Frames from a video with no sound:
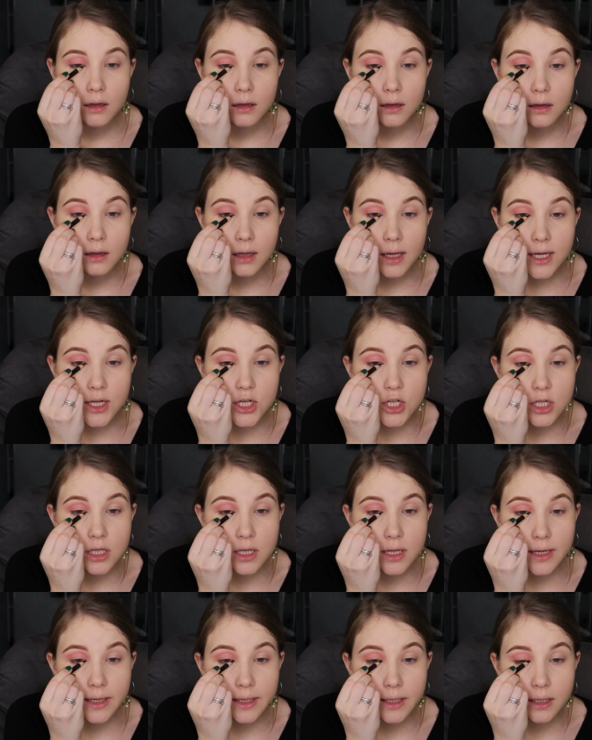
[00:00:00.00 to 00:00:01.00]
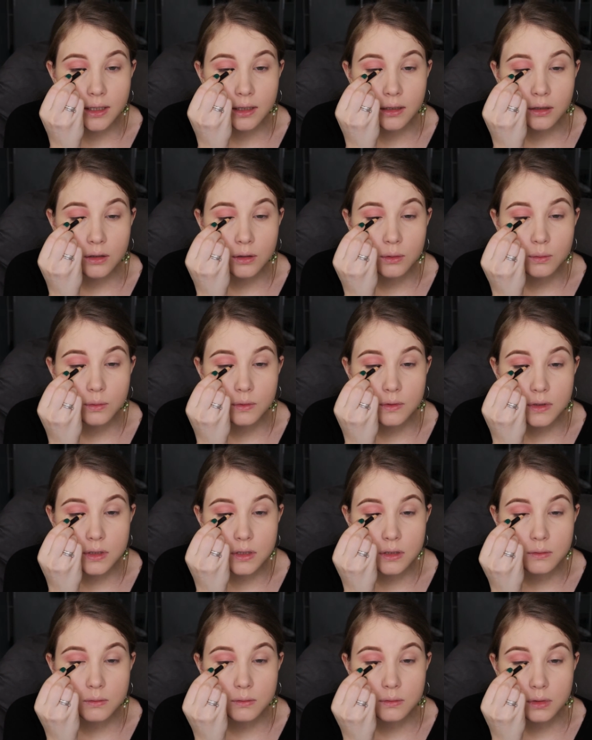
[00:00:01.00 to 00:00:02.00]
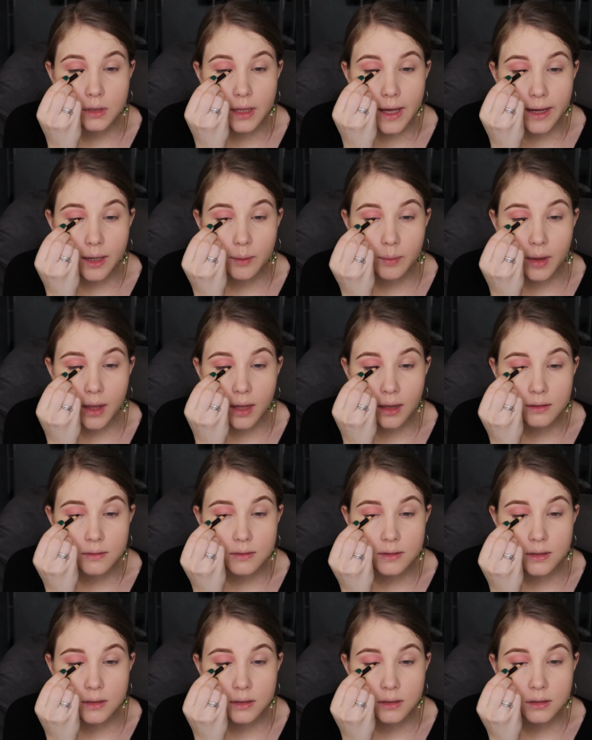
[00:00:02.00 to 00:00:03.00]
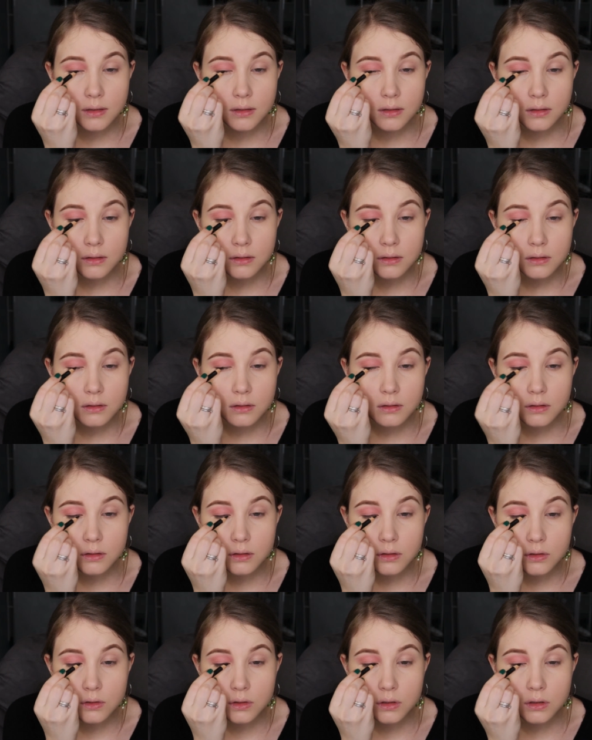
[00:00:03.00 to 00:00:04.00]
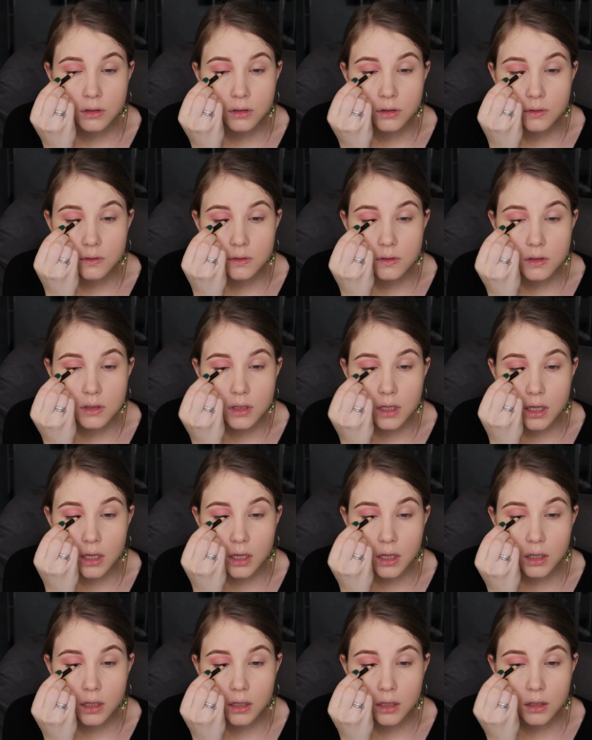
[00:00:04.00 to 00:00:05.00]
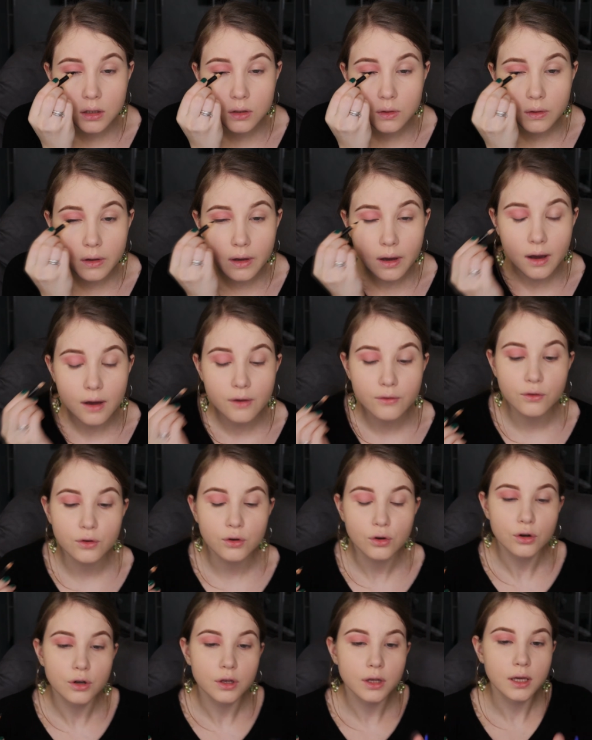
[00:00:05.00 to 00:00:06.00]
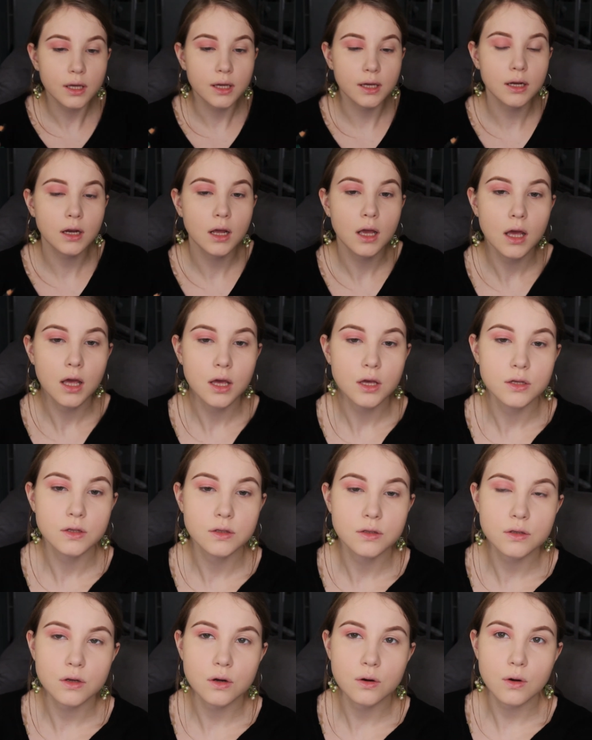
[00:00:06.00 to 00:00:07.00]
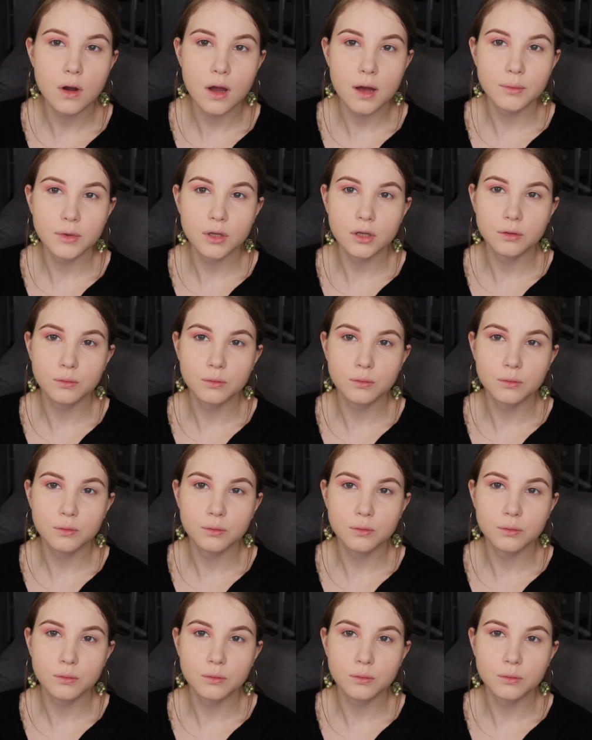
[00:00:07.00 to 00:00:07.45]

lash line with some black pencil. You can use any you have in your kit. So I'm gonna